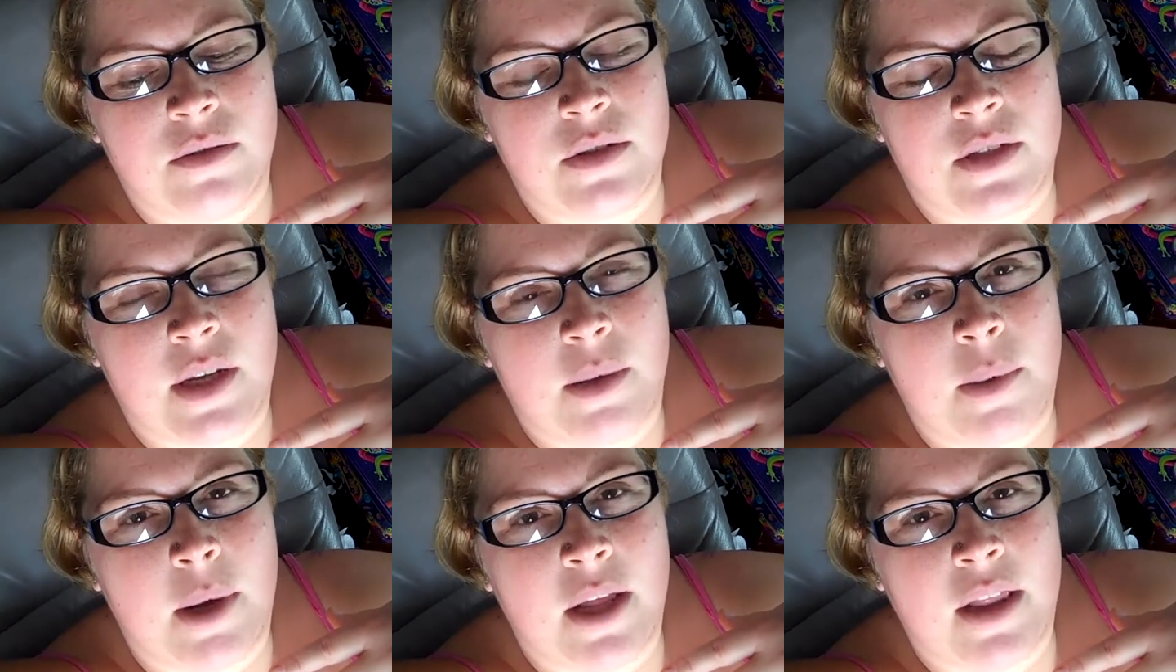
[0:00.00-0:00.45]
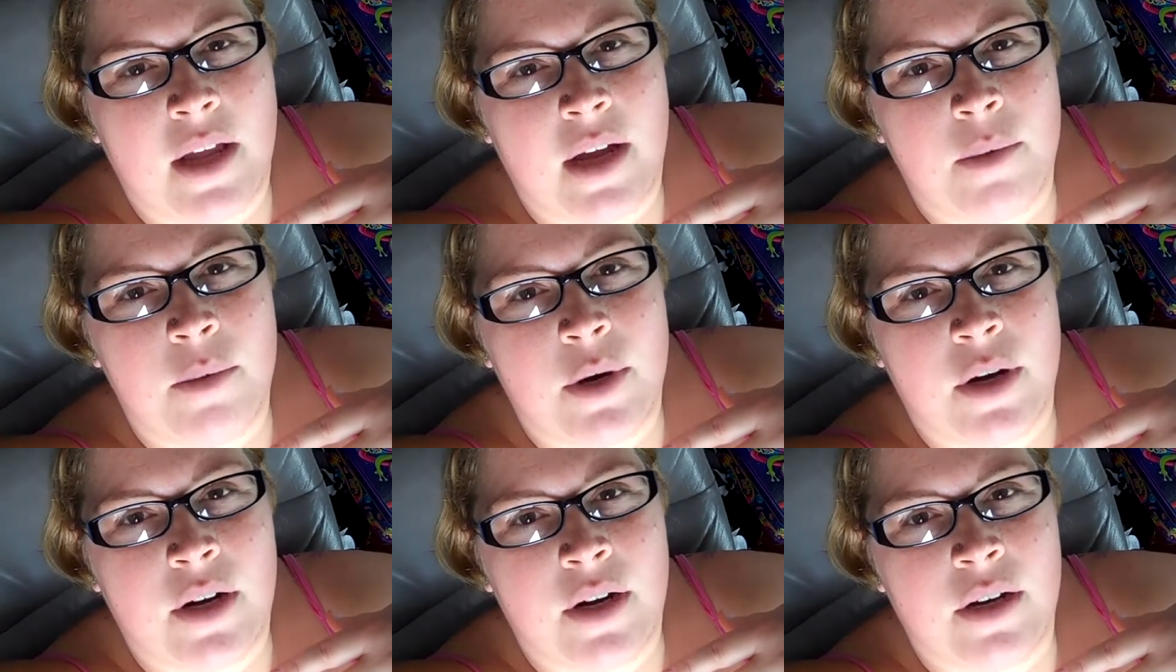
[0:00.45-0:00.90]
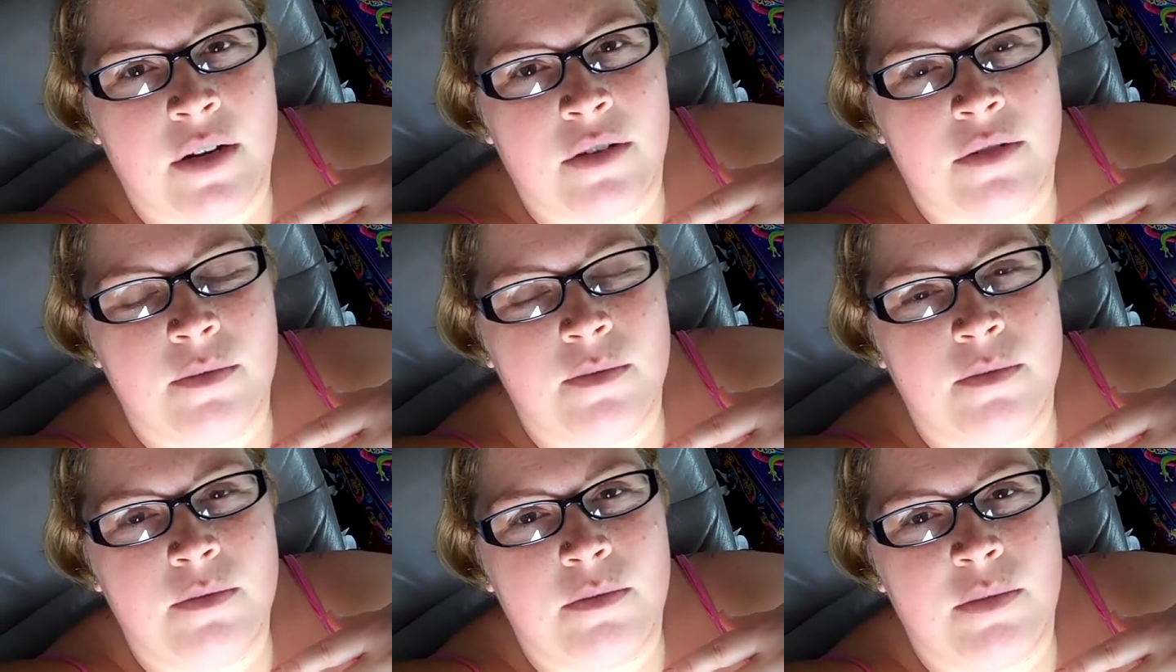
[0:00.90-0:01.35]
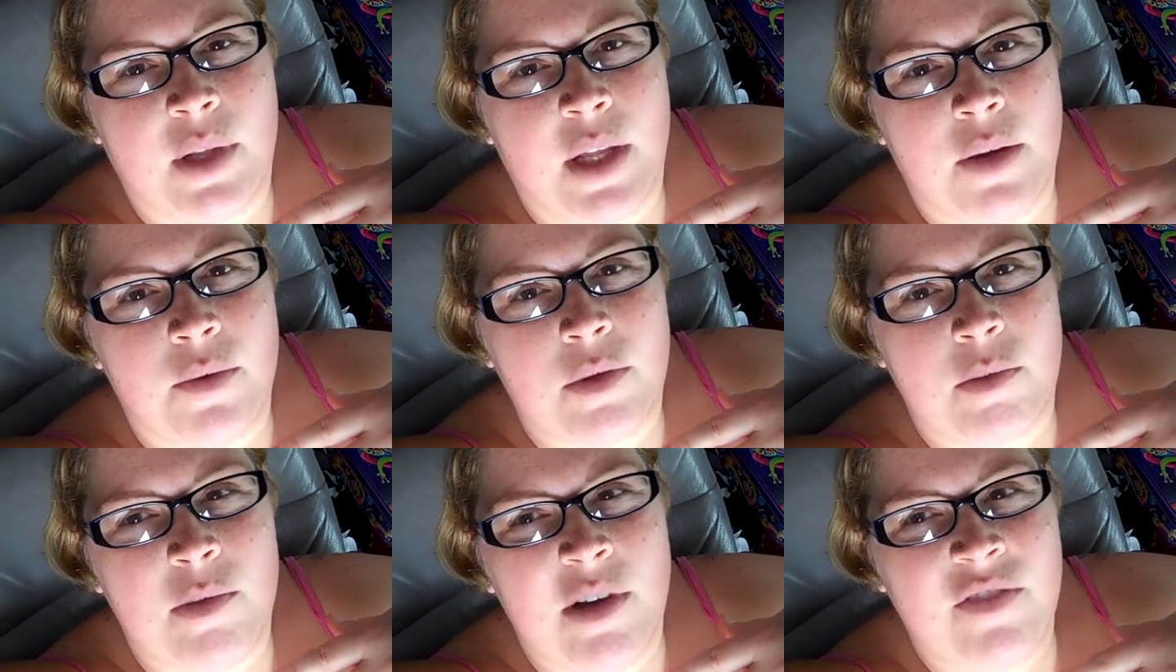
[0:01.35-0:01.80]
stop by a library or
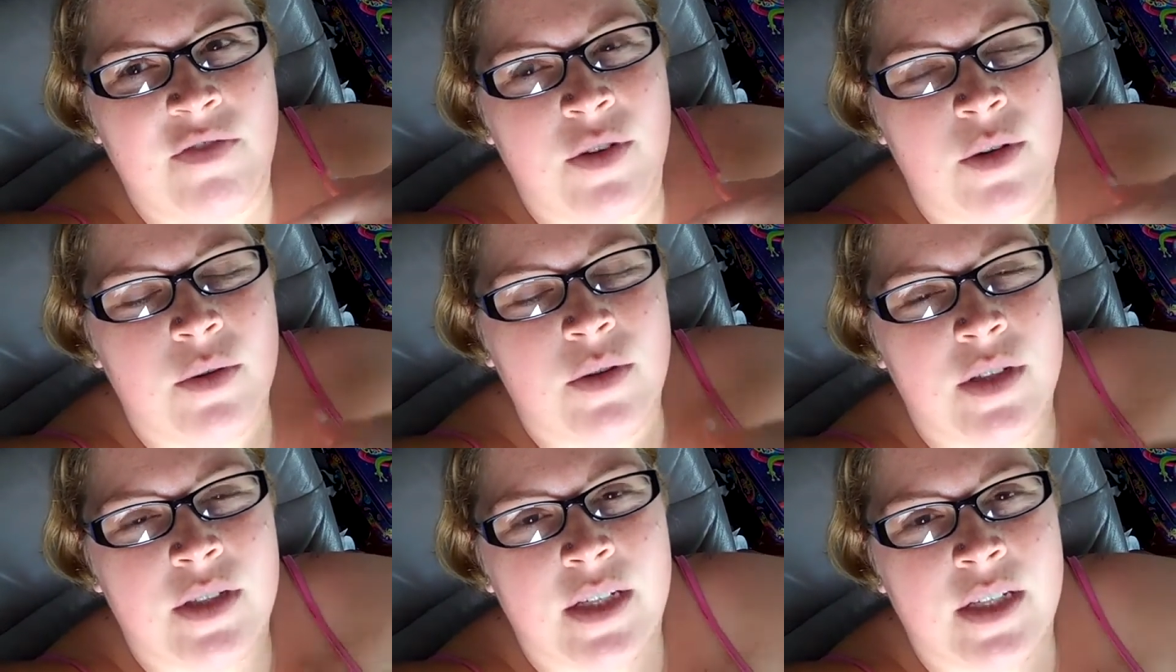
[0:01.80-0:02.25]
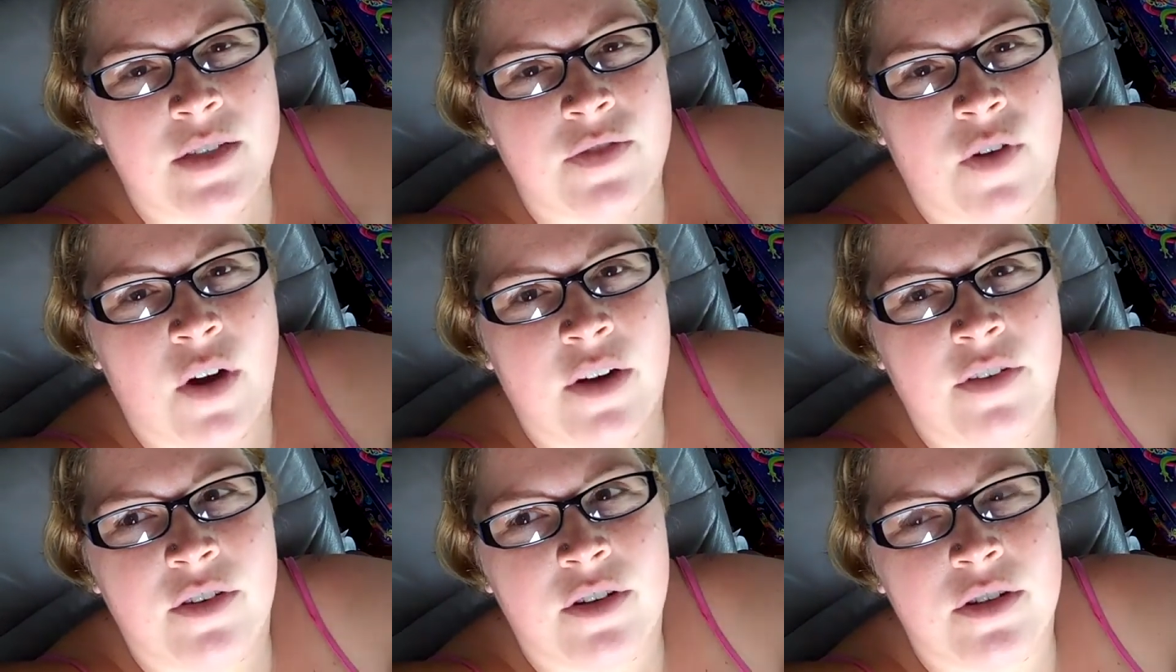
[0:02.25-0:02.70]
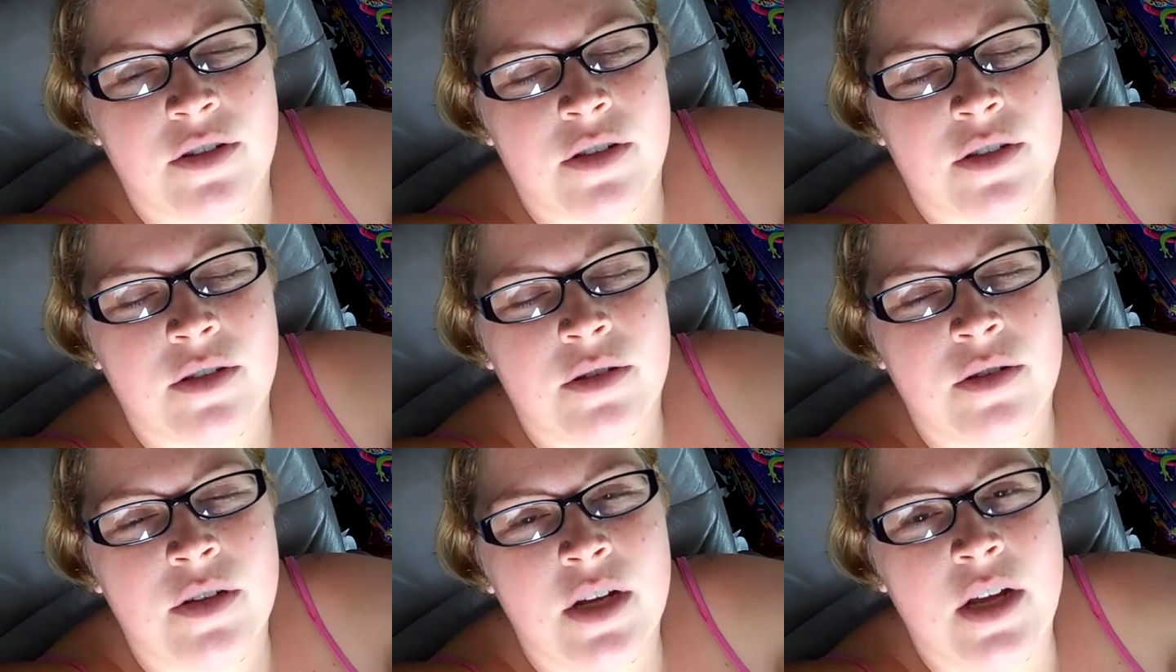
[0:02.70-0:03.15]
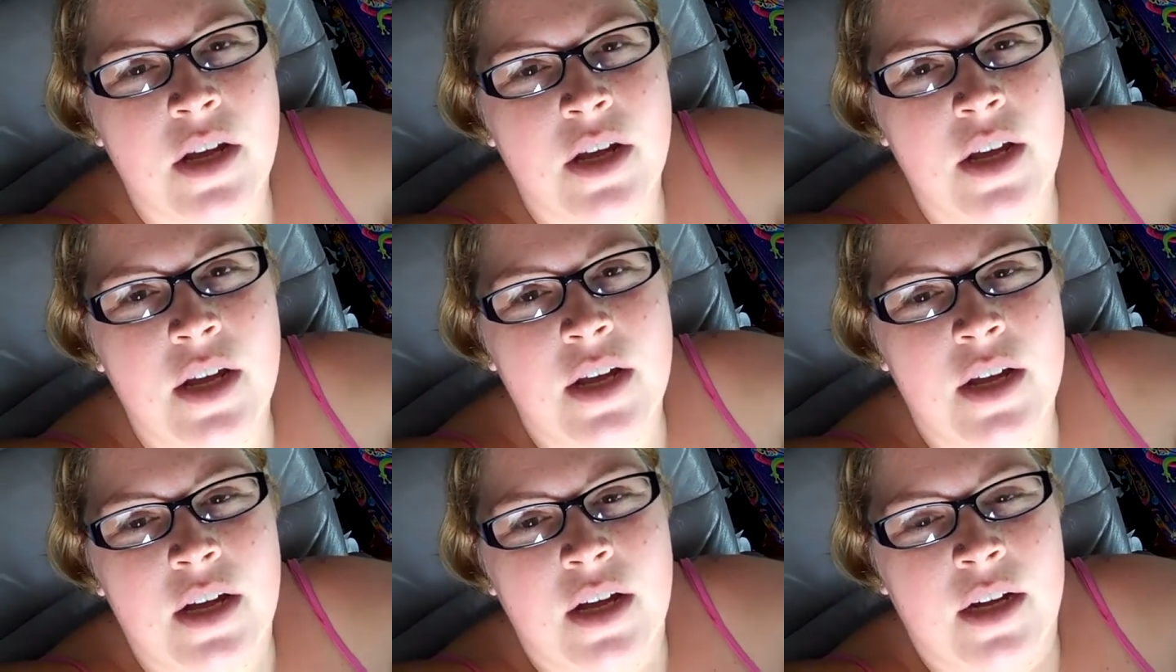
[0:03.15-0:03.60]
play with my phone that takes forever, so
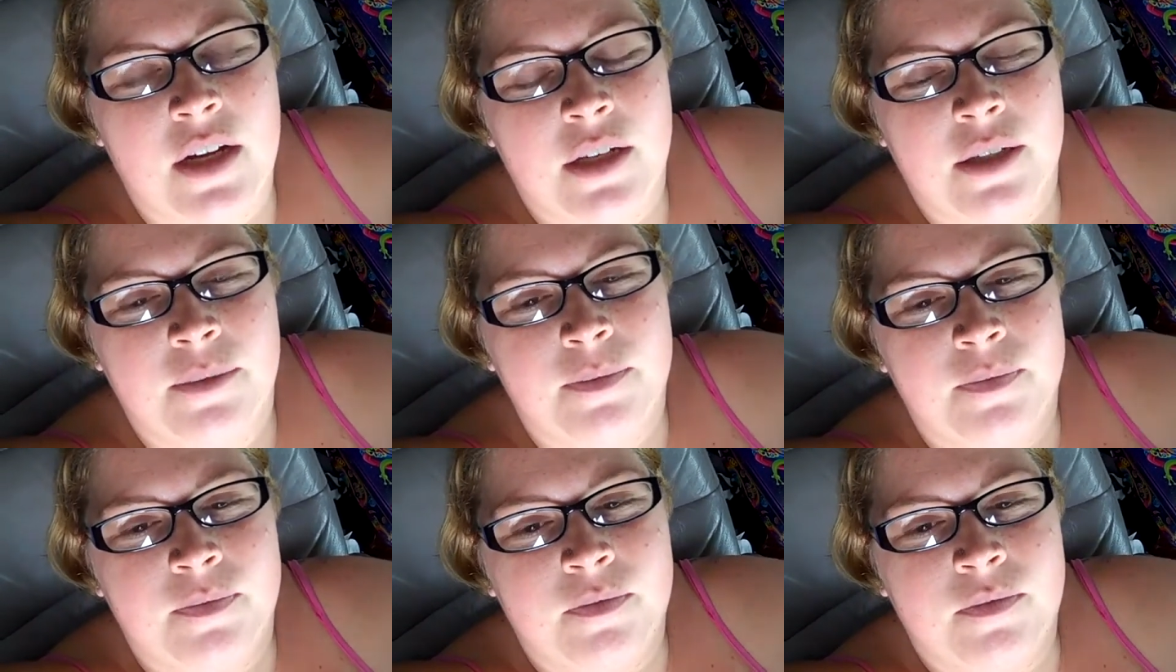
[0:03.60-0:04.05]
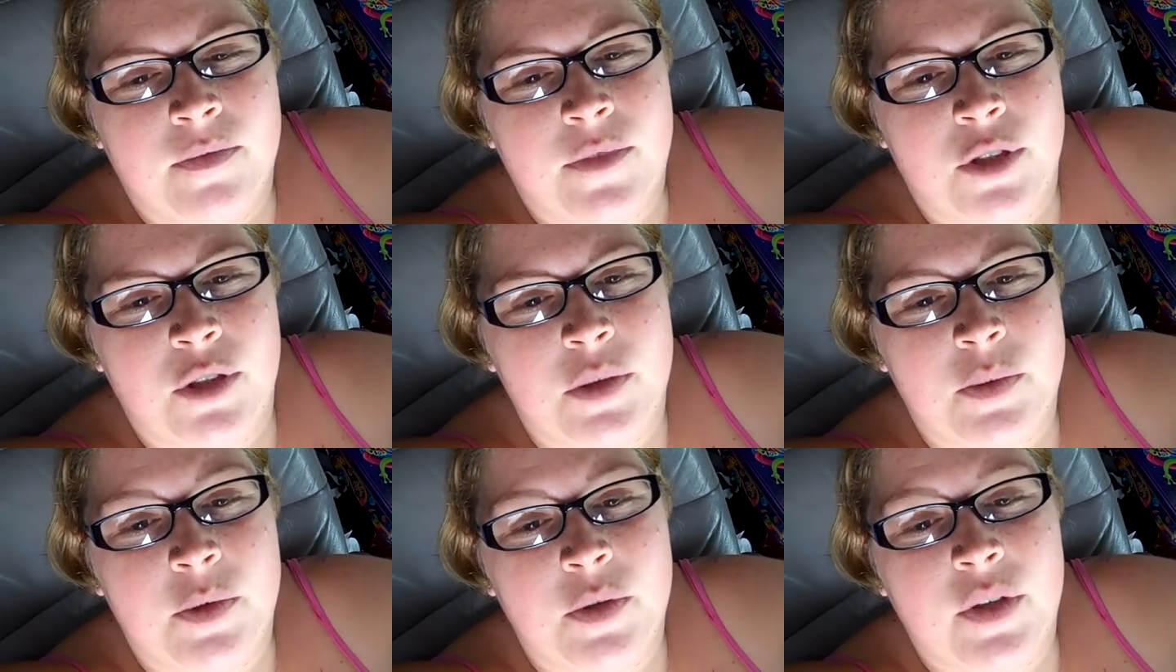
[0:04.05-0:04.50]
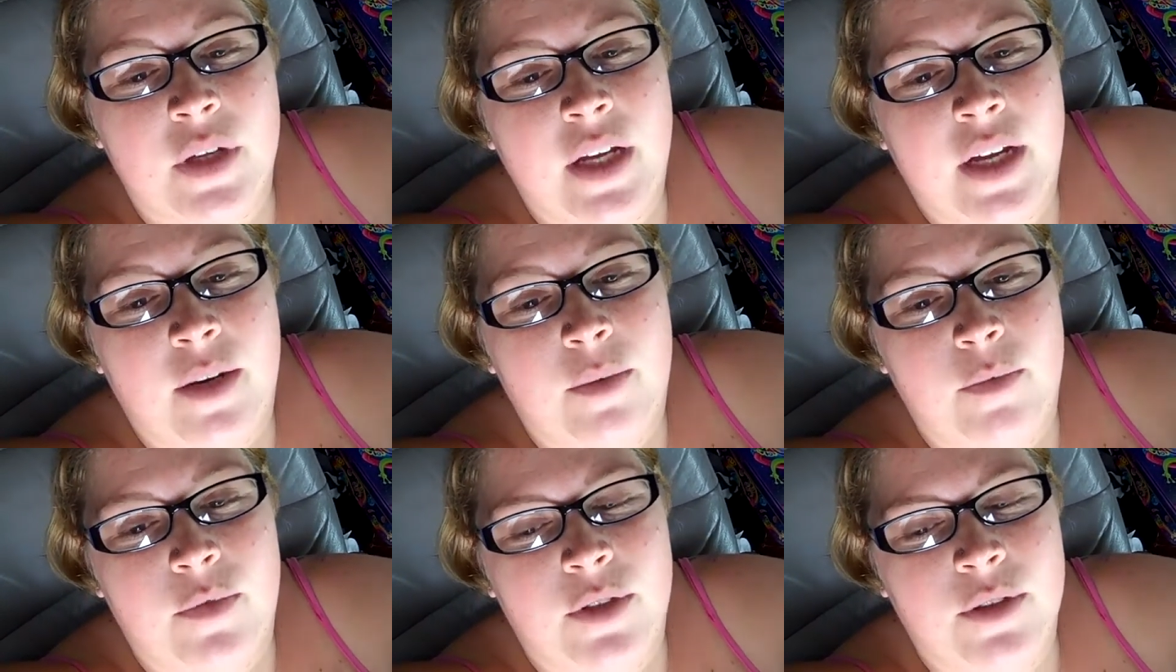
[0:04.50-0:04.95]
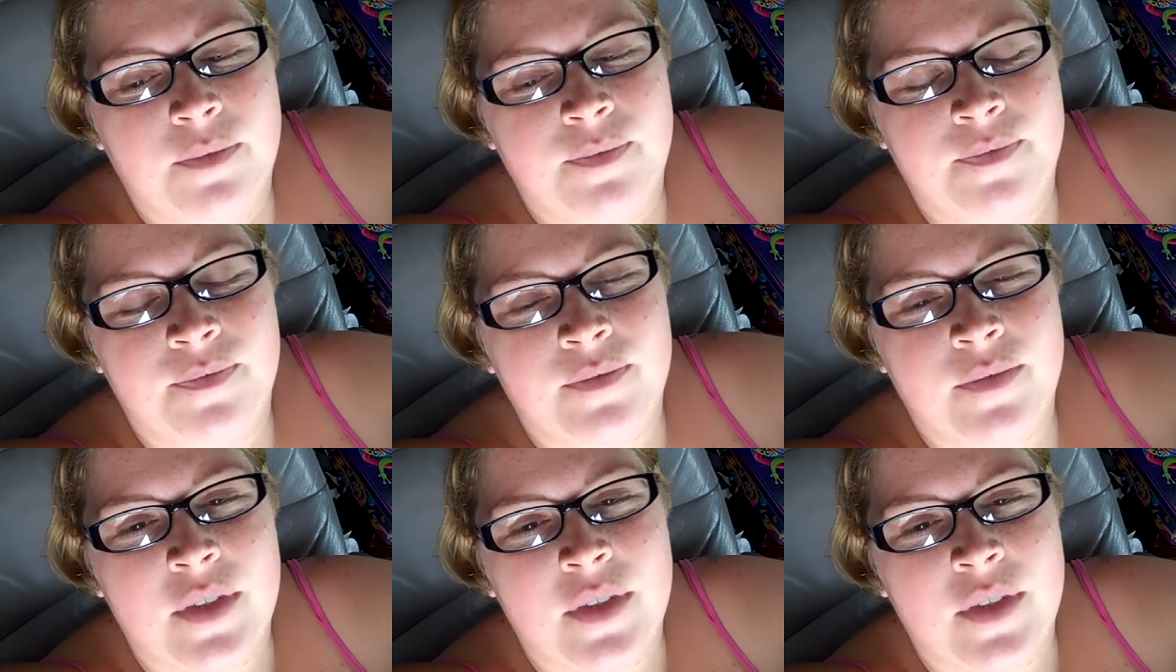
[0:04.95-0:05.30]
it's been really helpful.